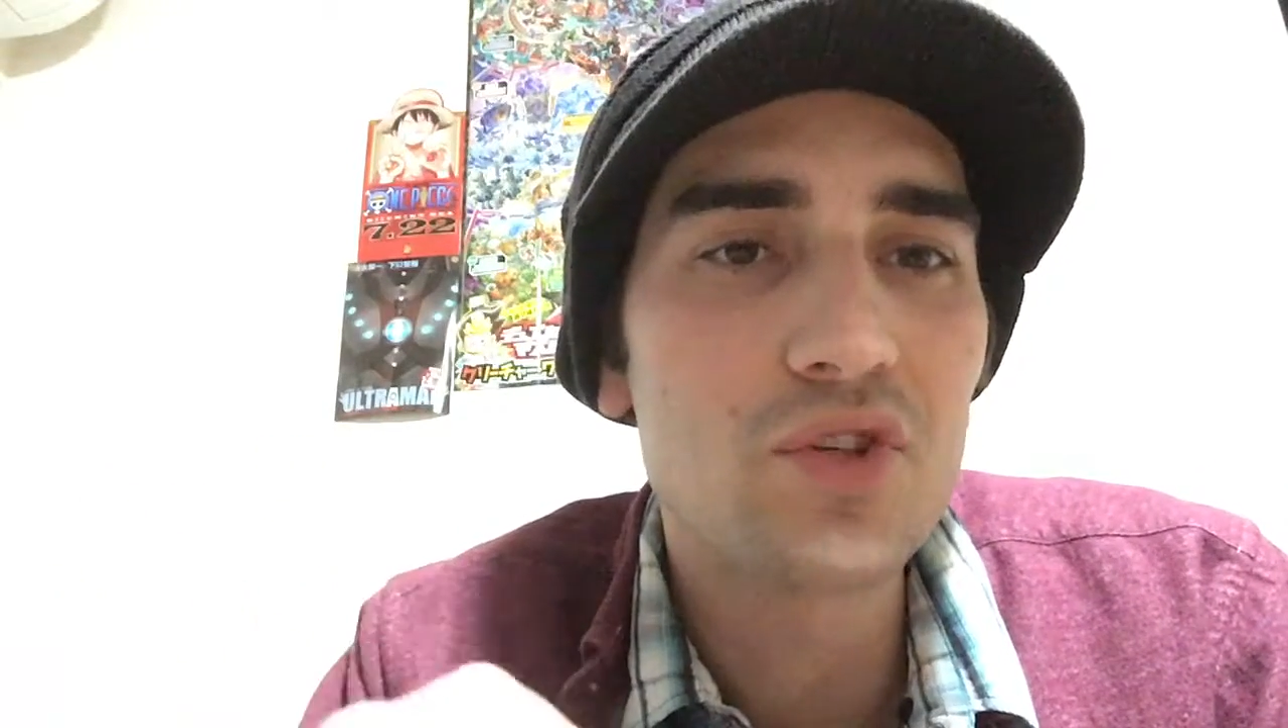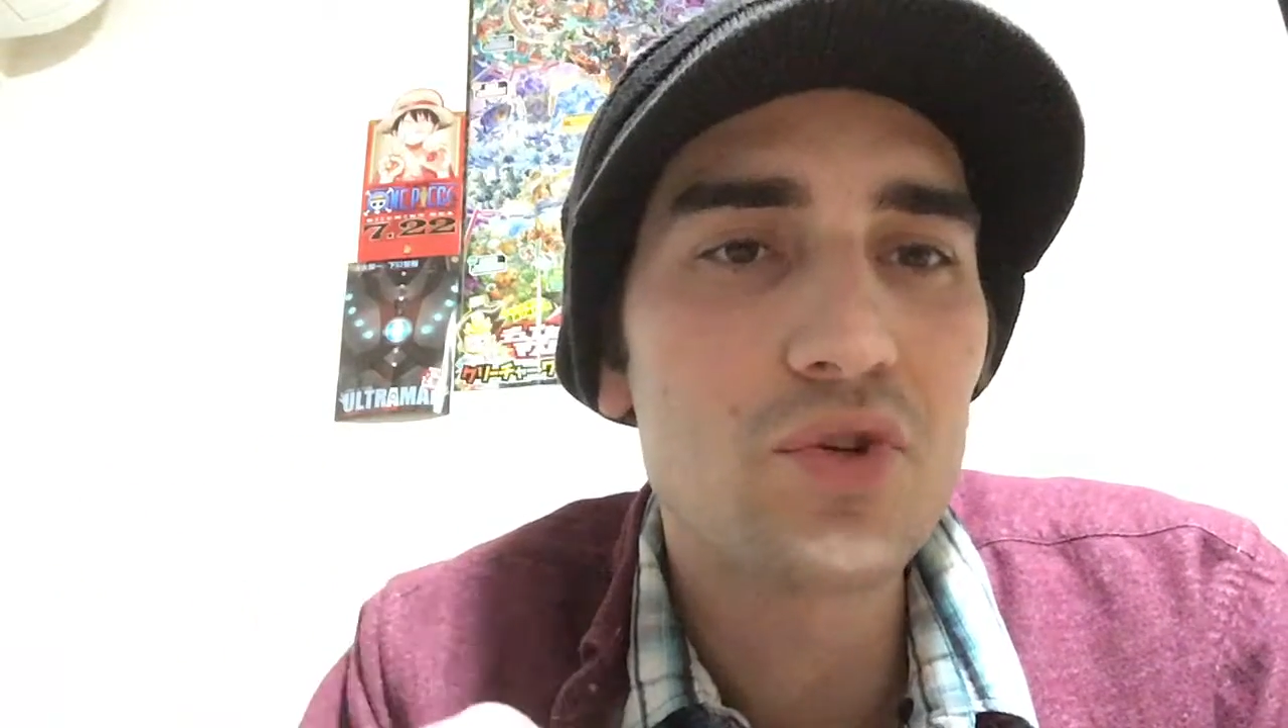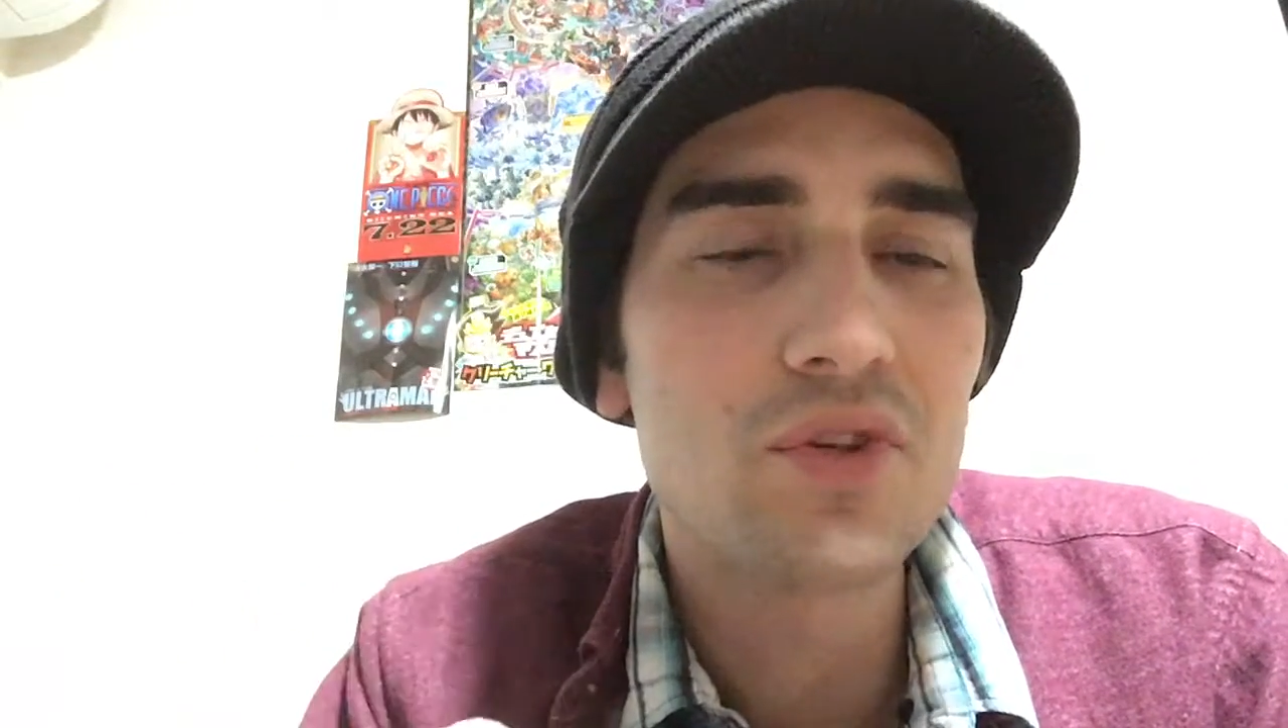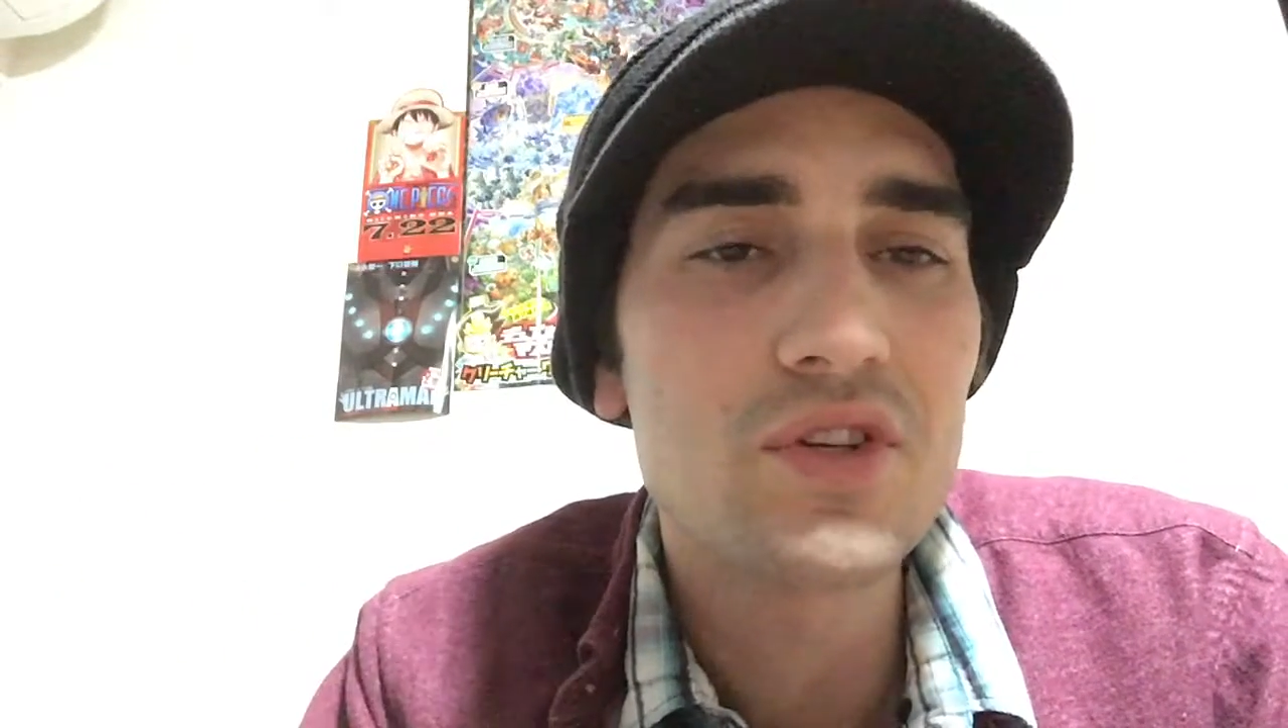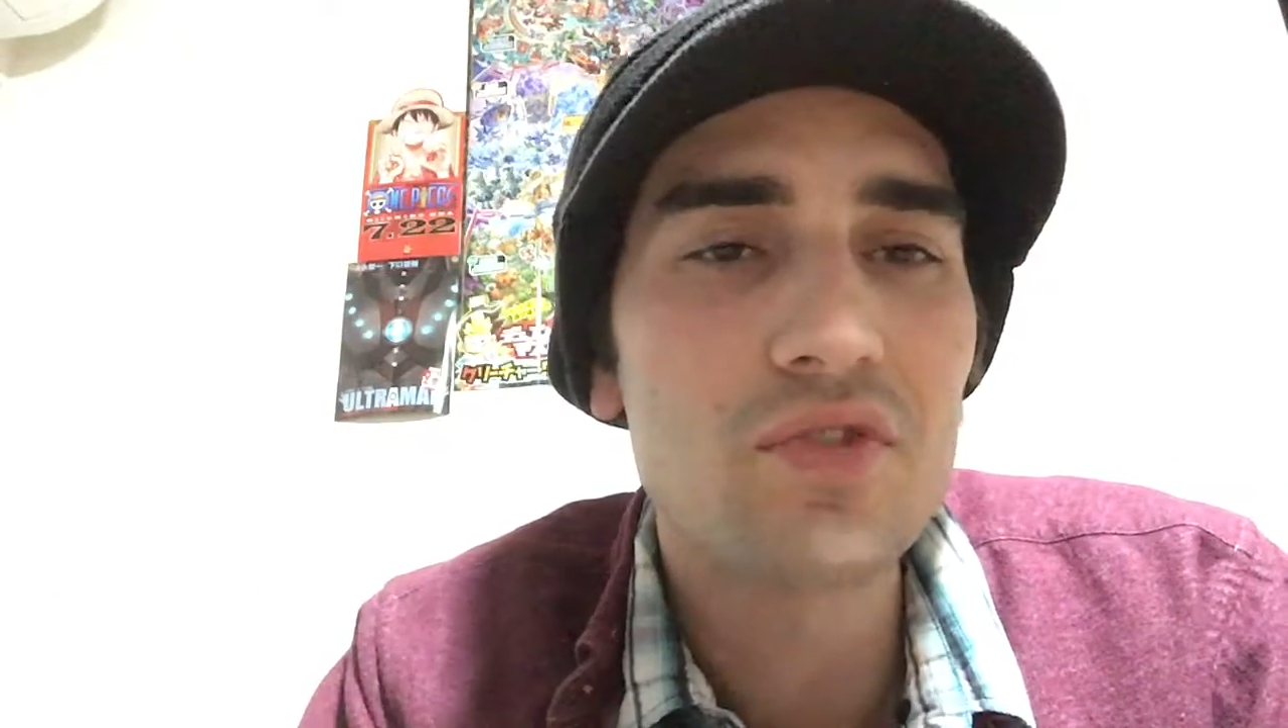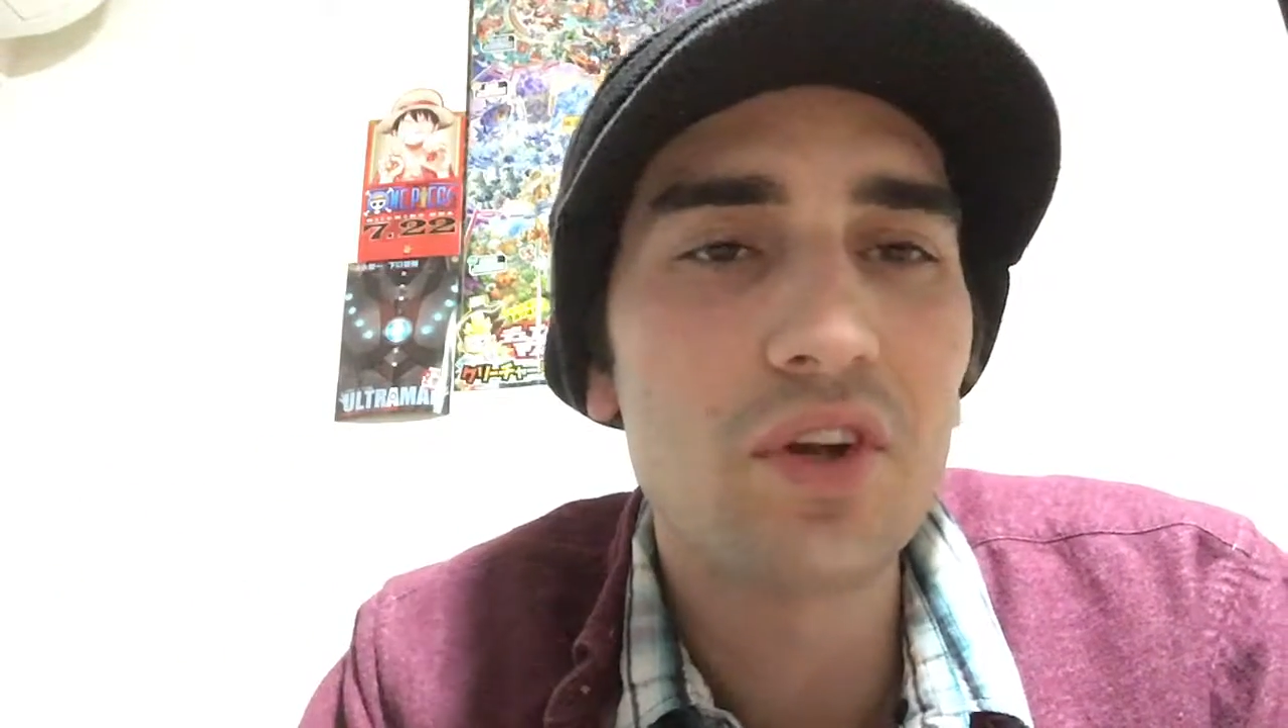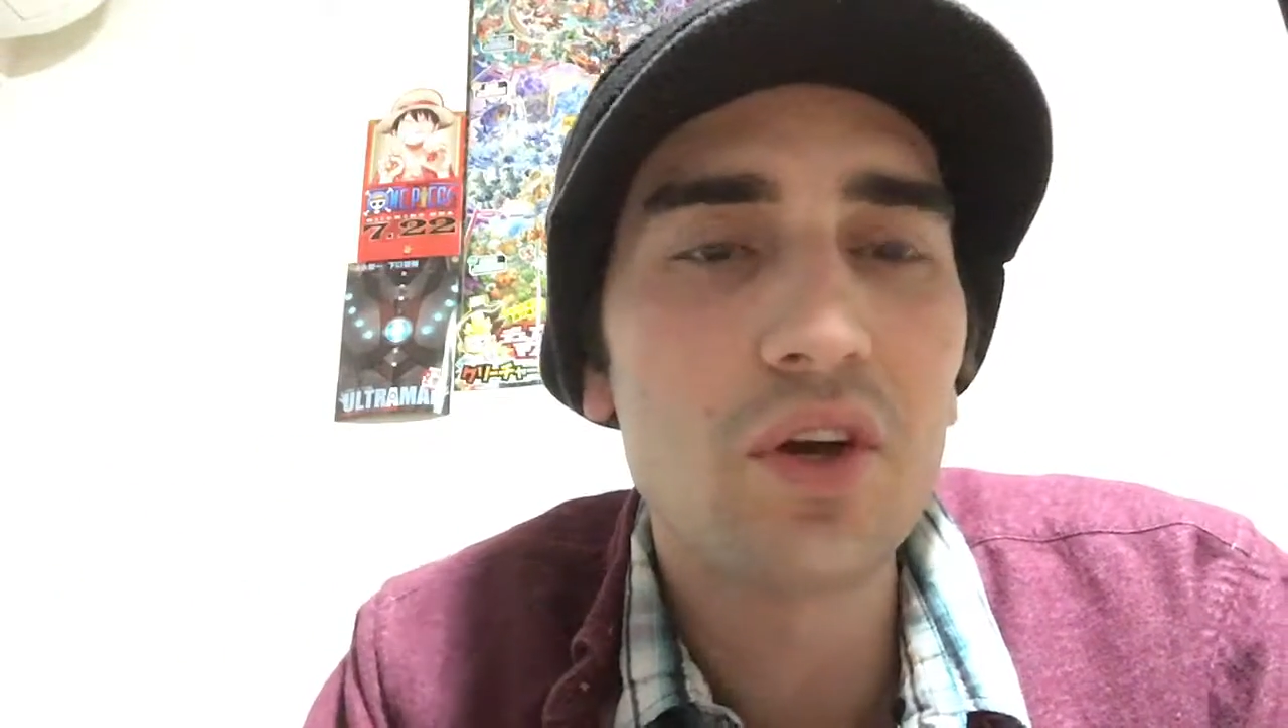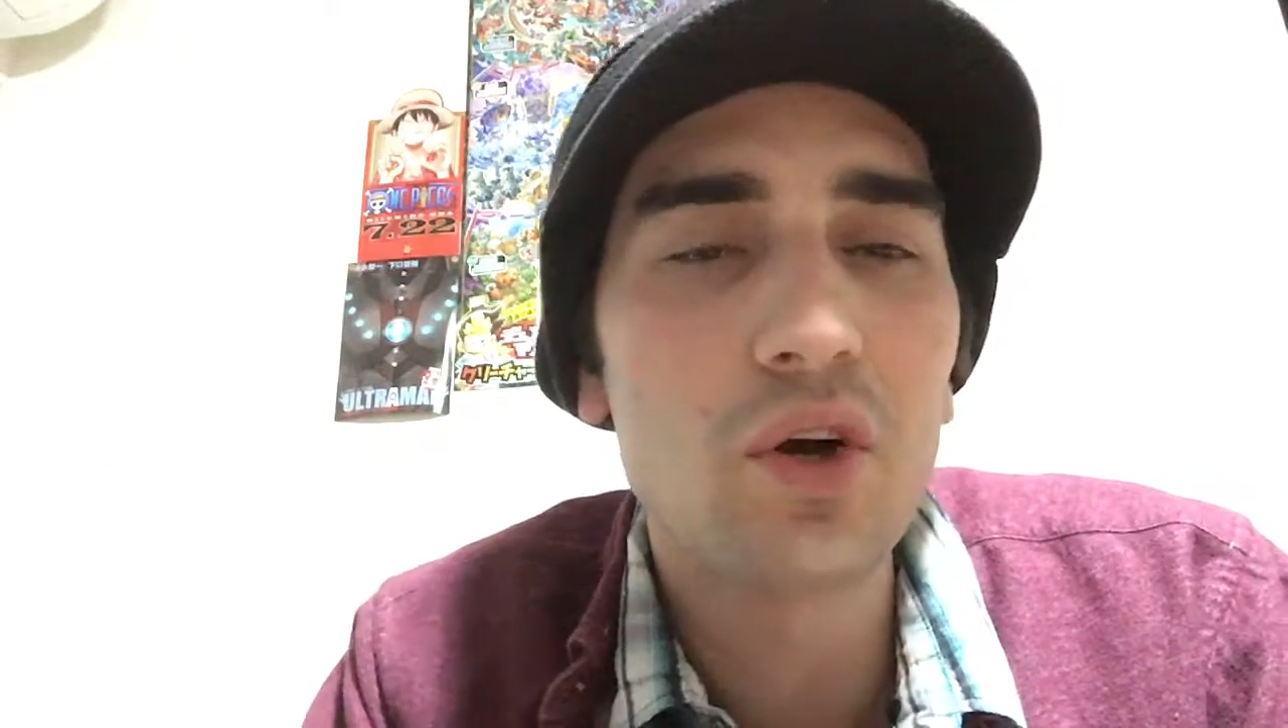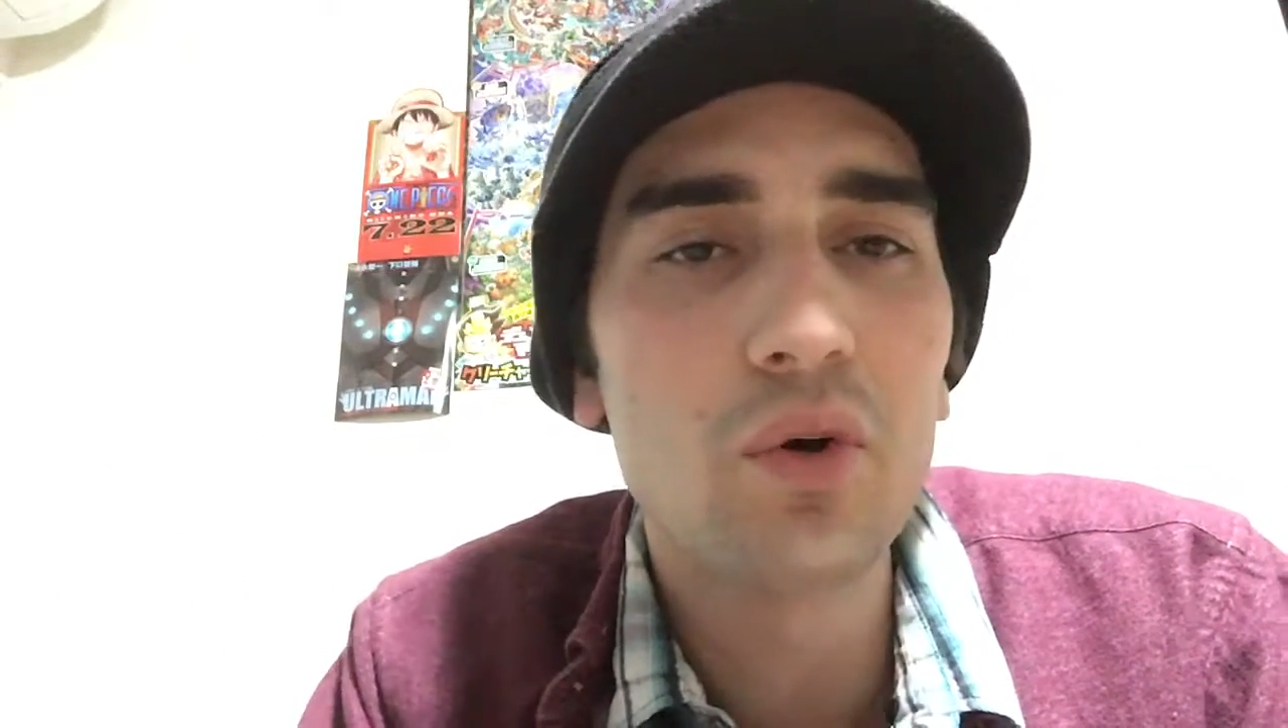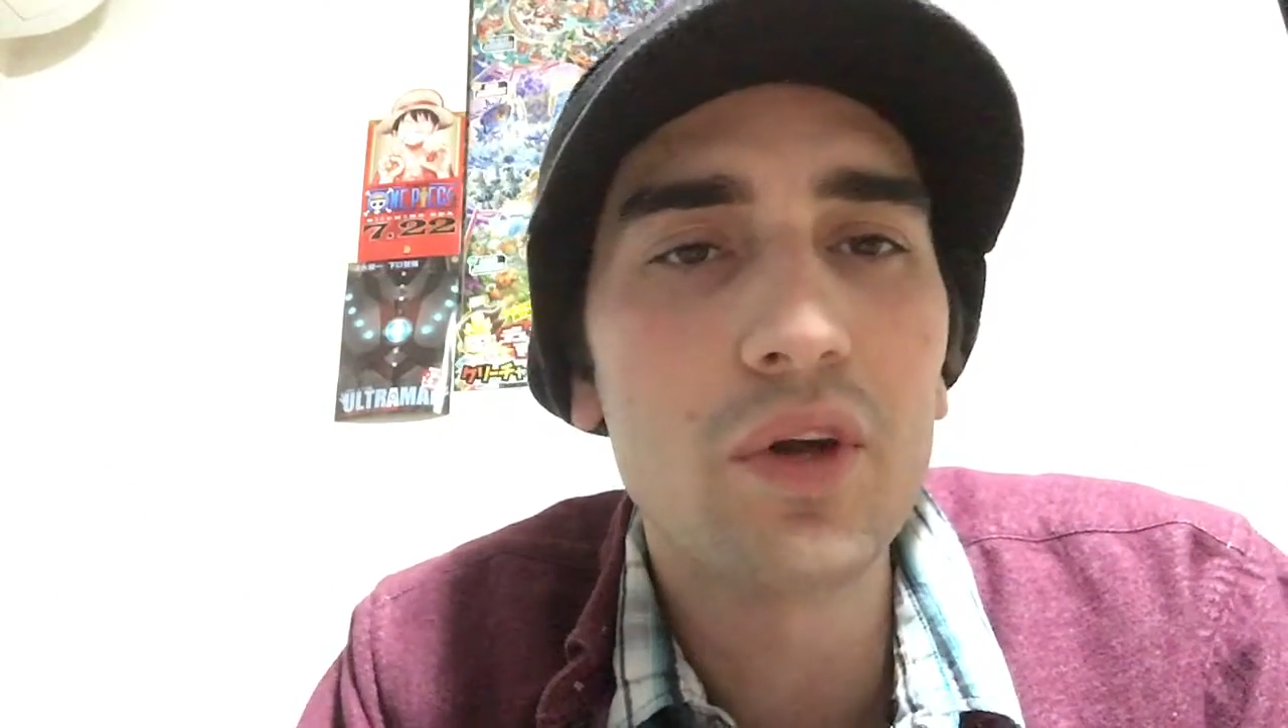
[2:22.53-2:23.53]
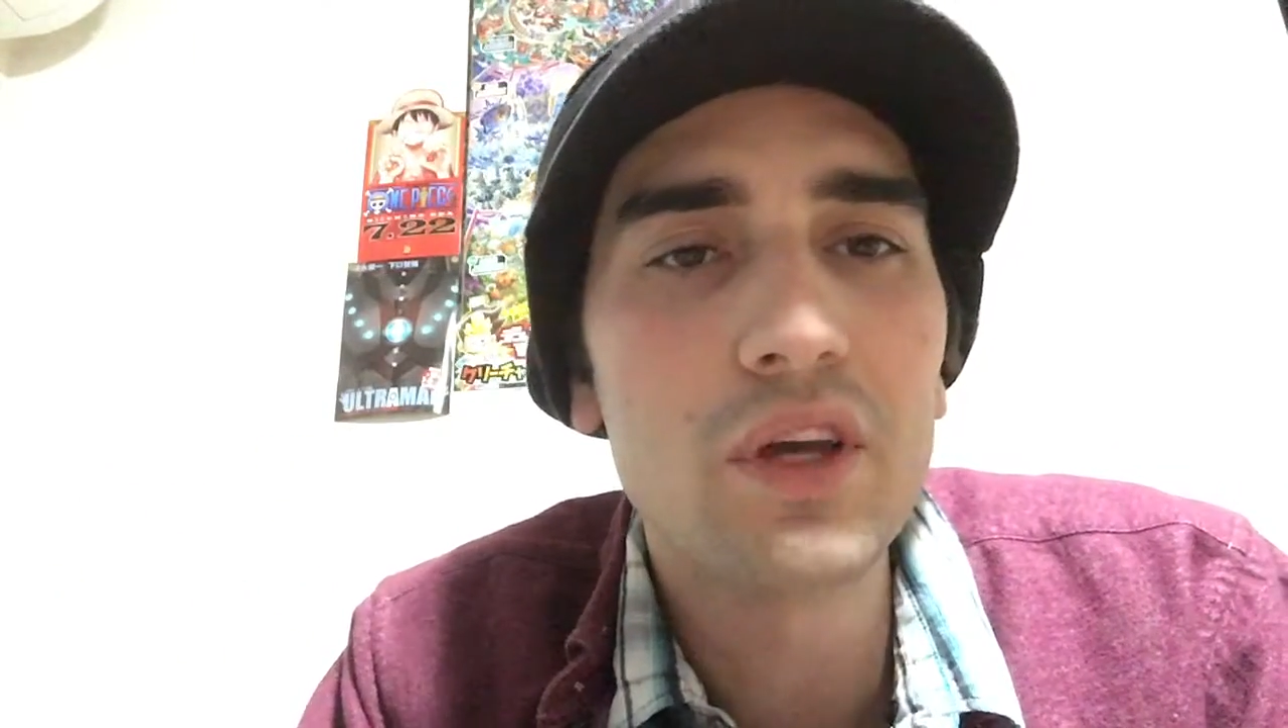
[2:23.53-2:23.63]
to shoot this video